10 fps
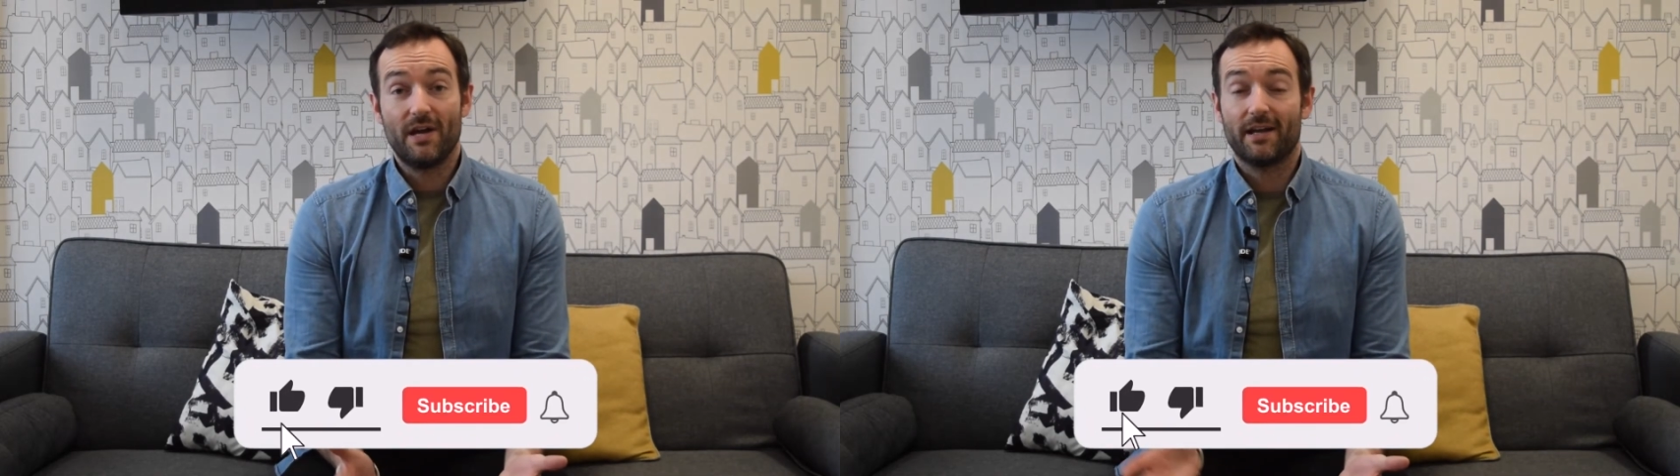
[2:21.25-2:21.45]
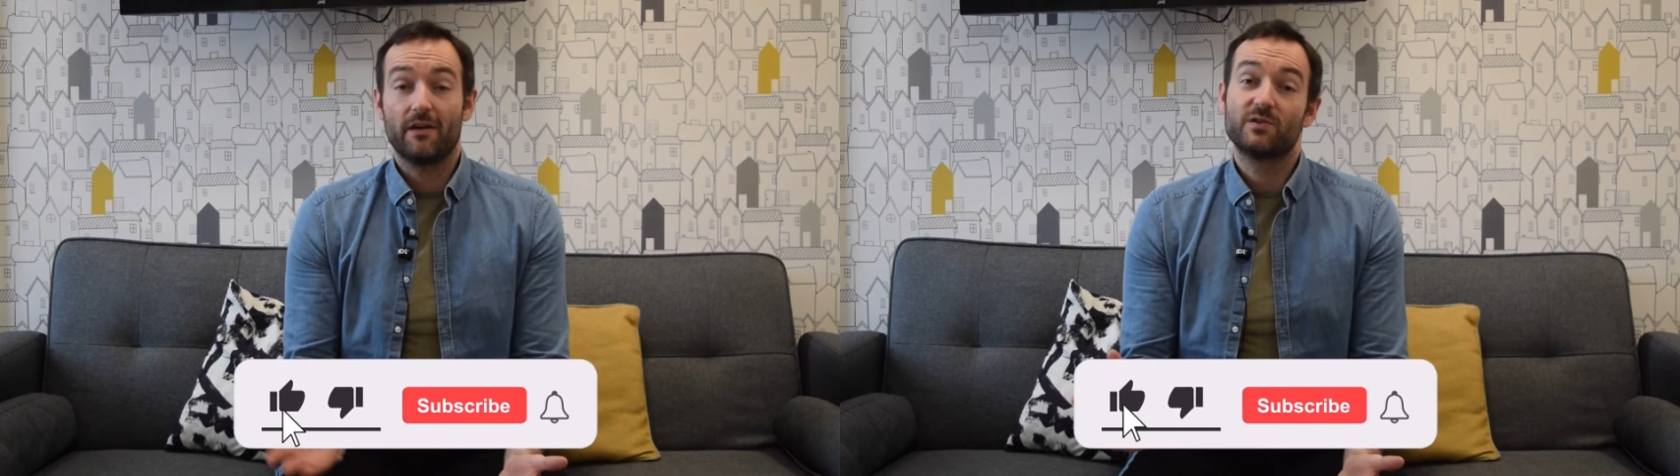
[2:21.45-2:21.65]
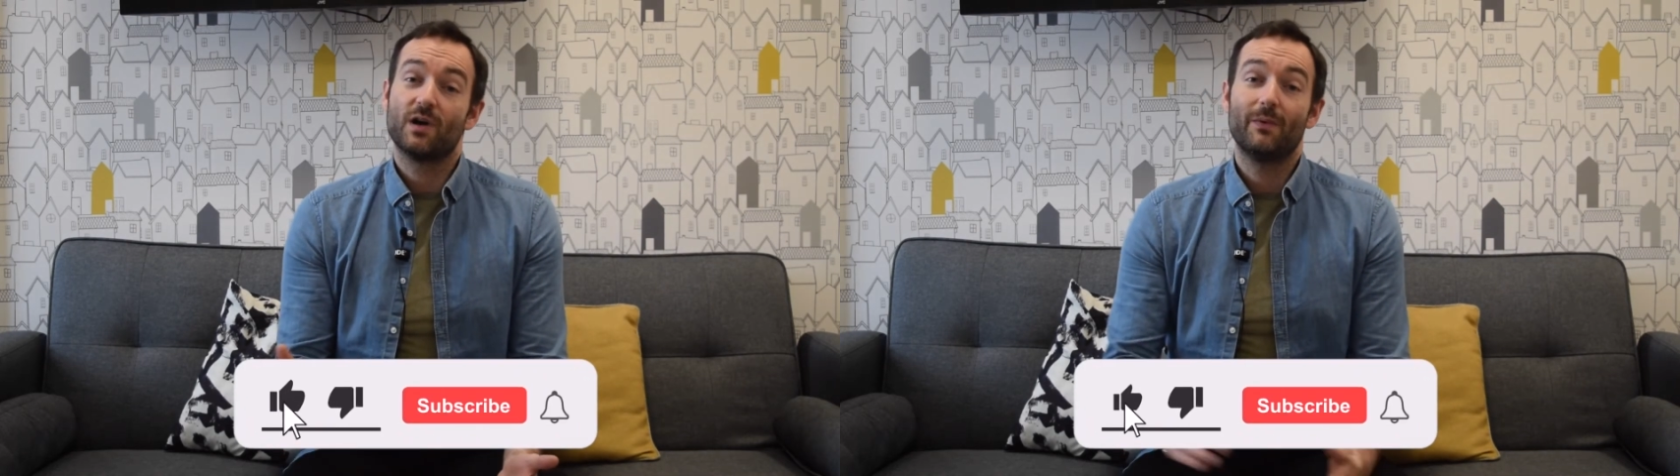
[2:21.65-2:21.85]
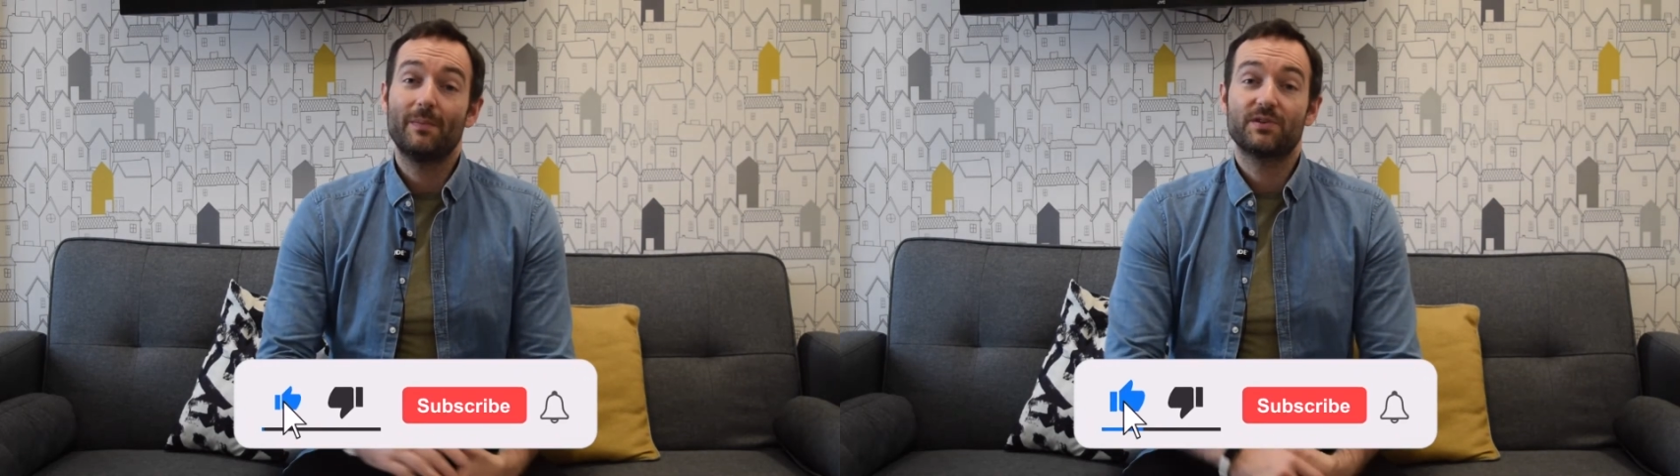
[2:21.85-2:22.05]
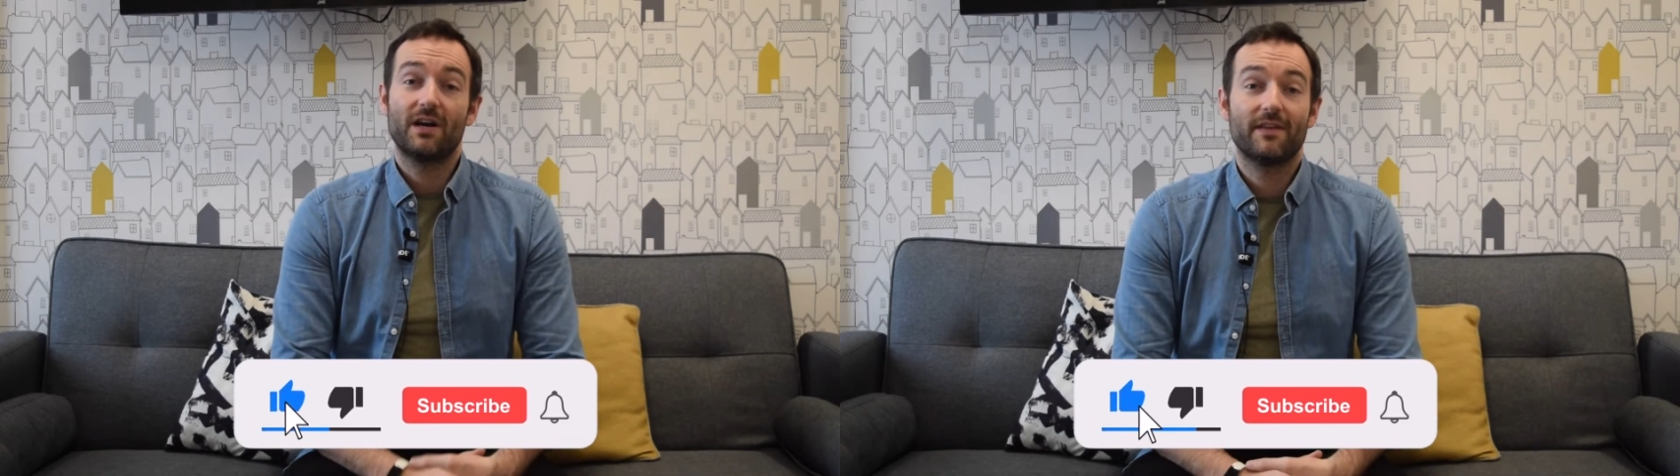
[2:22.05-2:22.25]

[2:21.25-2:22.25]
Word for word: head over to our website,